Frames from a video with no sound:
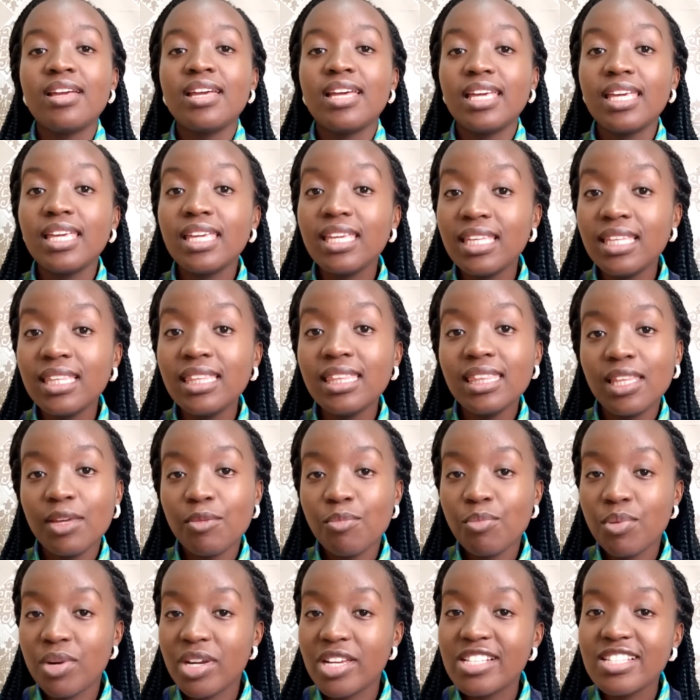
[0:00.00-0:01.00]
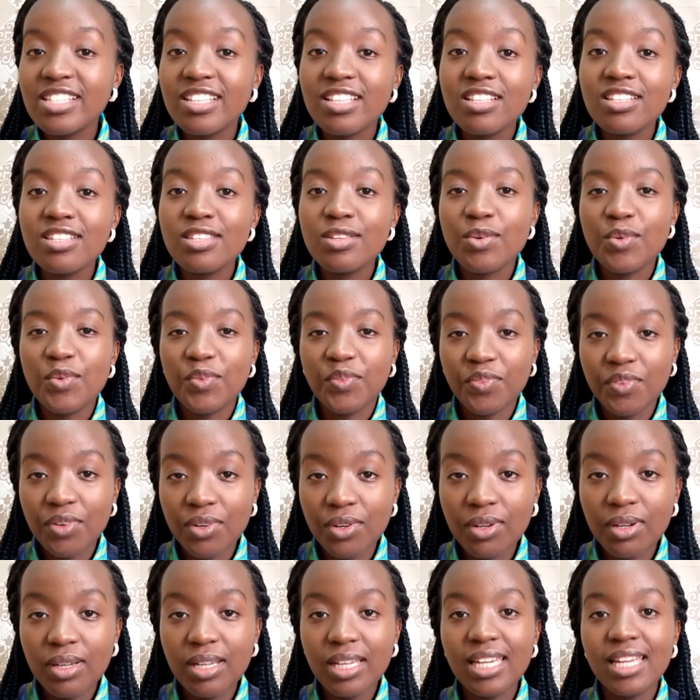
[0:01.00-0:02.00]
in the presence of
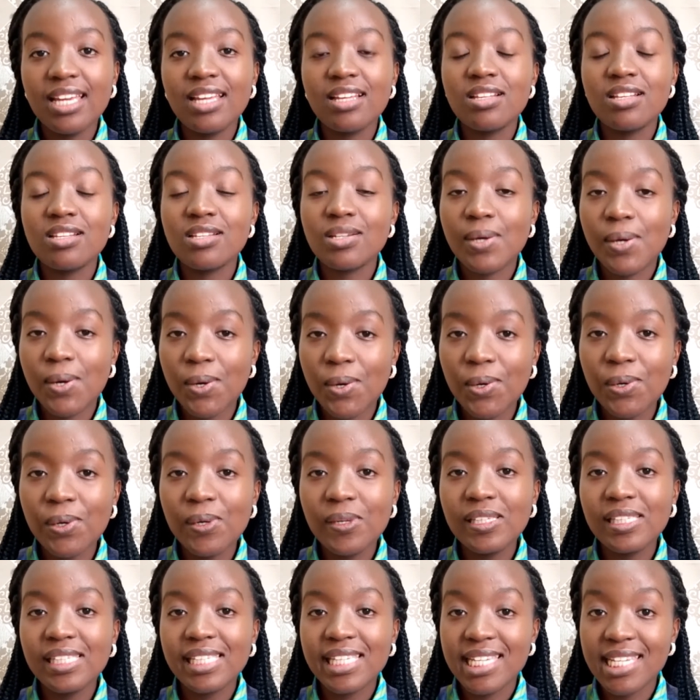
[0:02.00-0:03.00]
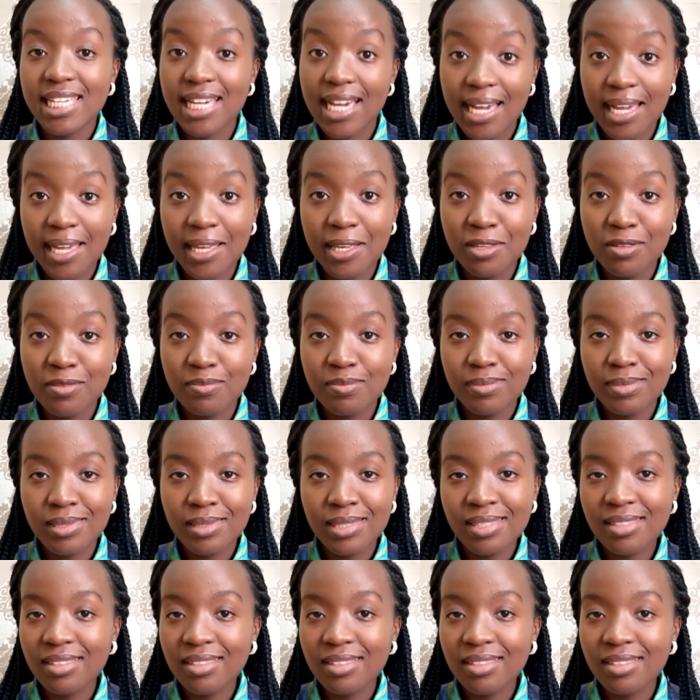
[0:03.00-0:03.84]
God at all times.